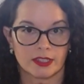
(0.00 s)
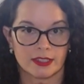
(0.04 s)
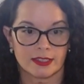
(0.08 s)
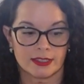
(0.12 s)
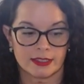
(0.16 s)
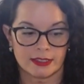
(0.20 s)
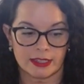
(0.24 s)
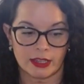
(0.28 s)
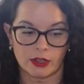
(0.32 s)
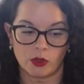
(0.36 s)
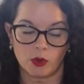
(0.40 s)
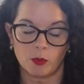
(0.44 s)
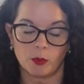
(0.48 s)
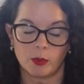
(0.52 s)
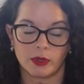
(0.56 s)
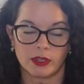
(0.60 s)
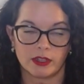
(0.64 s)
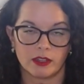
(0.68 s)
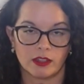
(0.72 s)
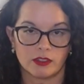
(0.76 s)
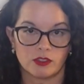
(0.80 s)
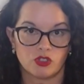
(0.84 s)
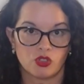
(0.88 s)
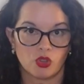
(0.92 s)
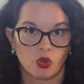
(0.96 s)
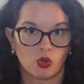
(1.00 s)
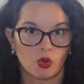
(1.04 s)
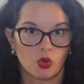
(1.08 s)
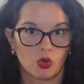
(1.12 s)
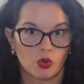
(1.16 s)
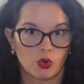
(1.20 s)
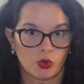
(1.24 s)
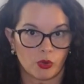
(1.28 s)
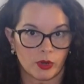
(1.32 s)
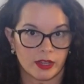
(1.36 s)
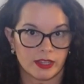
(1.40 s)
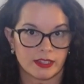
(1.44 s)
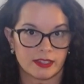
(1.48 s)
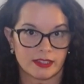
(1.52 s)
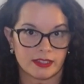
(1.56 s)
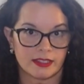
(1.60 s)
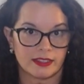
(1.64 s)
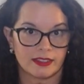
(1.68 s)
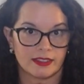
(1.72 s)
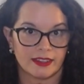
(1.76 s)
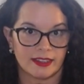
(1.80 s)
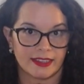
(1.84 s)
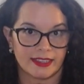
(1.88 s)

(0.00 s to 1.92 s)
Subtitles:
a sale, but don't go crazy.